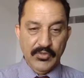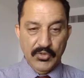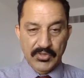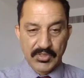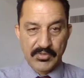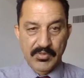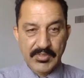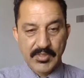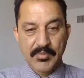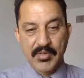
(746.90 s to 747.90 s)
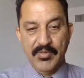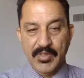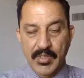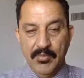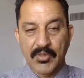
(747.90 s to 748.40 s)
So this was the
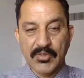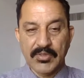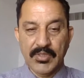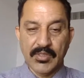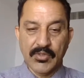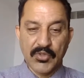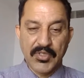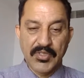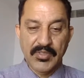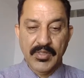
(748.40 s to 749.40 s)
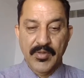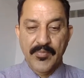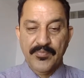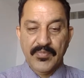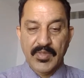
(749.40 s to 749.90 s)
briefing about the Korean,
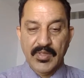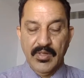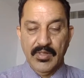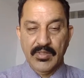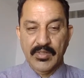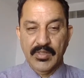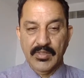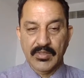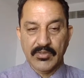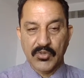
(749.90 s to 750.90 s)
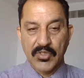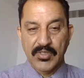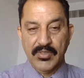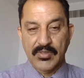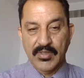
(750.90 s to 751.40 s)
and
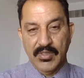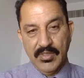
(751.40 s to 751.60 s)
Korean.